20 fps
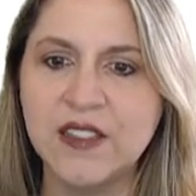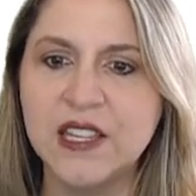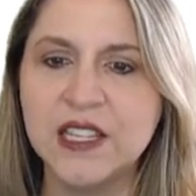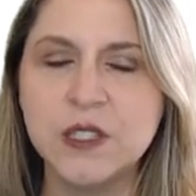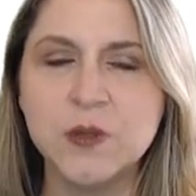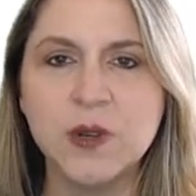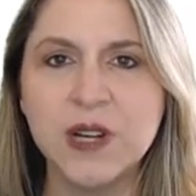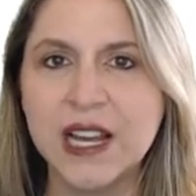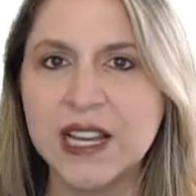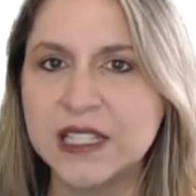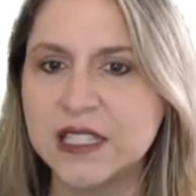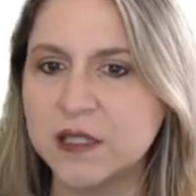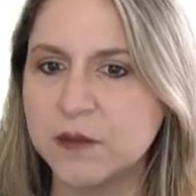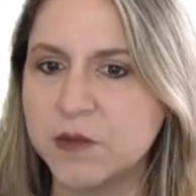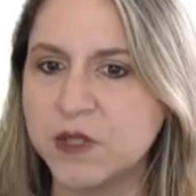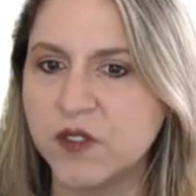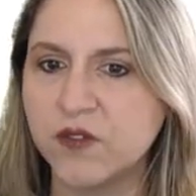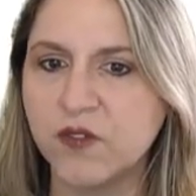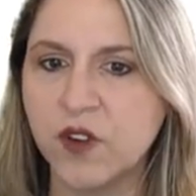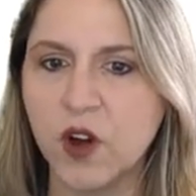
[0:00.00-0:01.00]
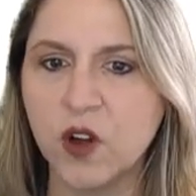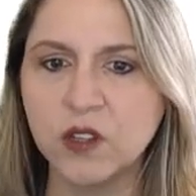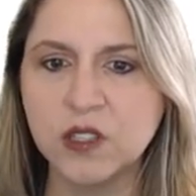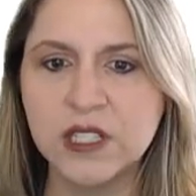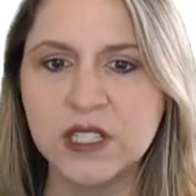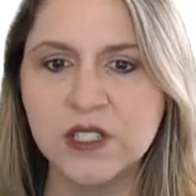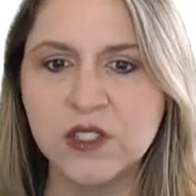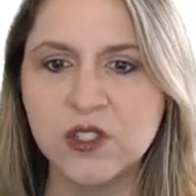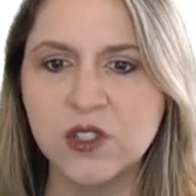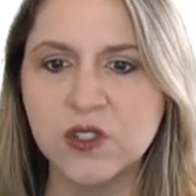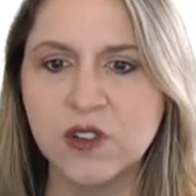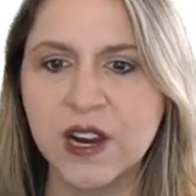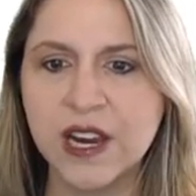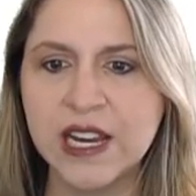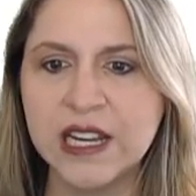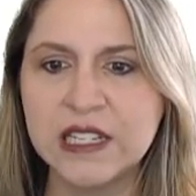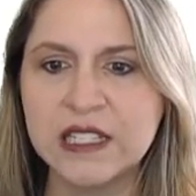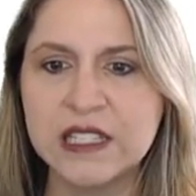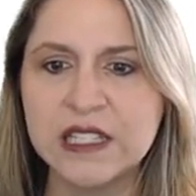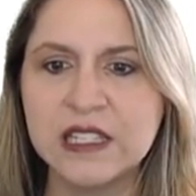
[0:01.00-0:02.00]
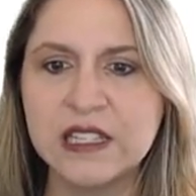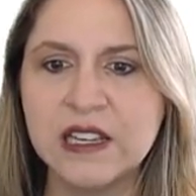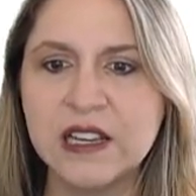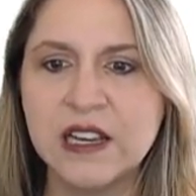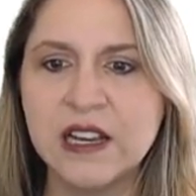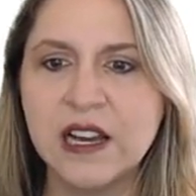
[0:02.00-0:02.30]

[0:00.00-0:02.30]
This one has some default constraints.